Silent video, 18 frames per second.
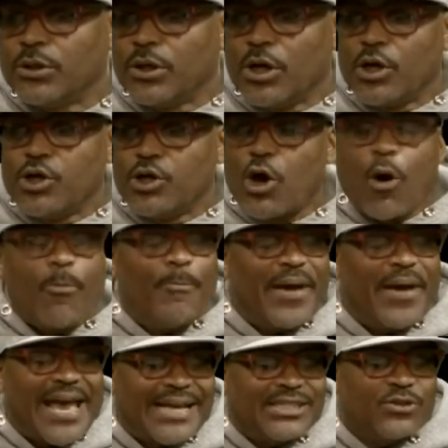Your
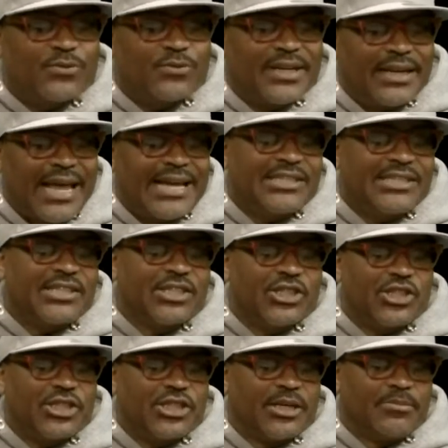best
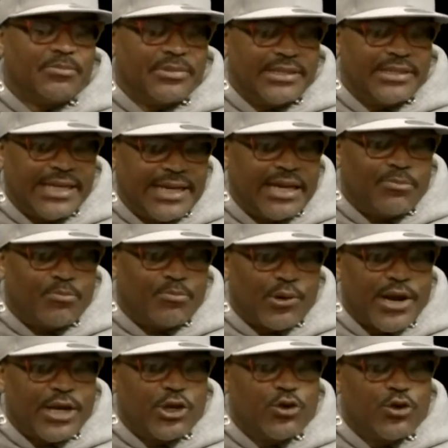relationship, did it
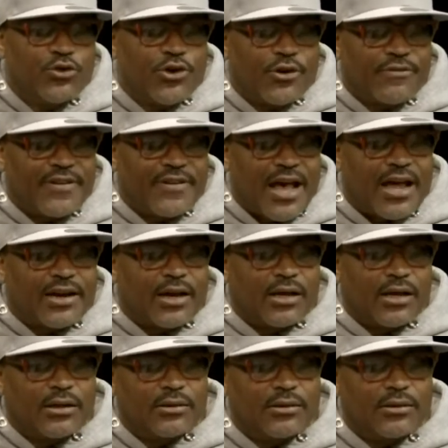bring you nirvana?